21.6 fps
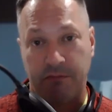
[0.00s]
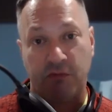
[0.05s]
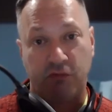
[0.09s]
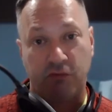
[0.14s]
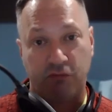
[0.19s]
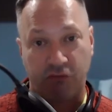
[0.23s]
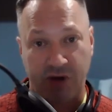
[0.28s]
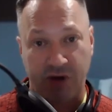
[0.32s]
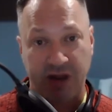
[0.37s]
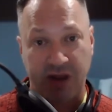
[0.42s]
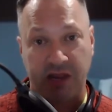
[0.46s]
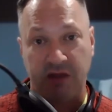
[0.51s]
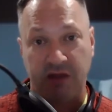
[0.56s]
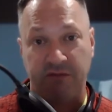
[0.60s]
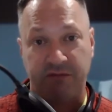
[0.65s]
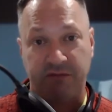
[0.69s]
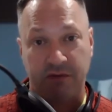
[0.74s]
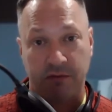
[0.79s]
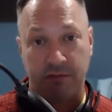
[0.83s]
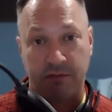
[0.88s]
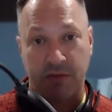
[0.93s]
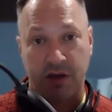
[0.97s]
rank it
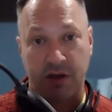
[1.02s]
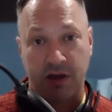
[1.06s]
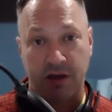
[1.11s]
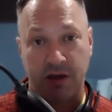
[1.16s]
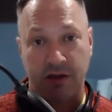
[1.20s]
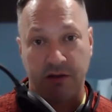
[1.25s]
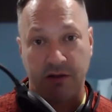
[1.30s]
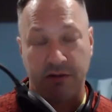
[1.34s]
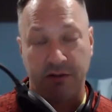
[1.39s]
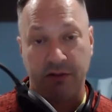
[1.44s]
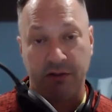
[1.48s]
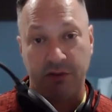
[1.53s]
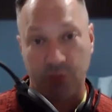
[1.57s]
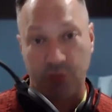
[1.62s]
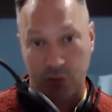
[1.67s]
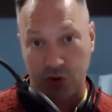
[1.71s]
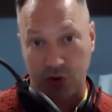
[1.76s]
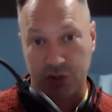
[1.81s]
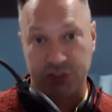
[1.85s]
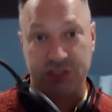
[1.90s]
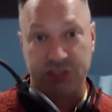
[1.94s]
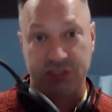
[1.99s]
from the
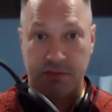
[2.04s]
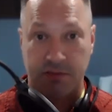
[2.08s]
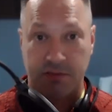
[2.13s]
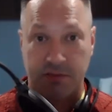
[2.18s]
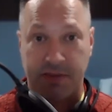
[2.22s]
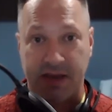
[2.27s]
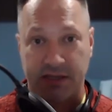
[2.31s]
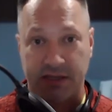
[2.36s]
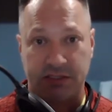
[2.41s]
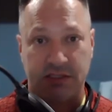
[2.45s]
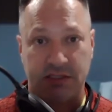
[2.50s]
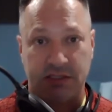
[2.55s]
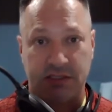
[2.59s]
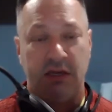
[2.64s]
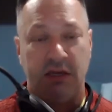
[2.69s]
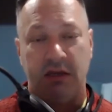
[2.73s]
worst to the best.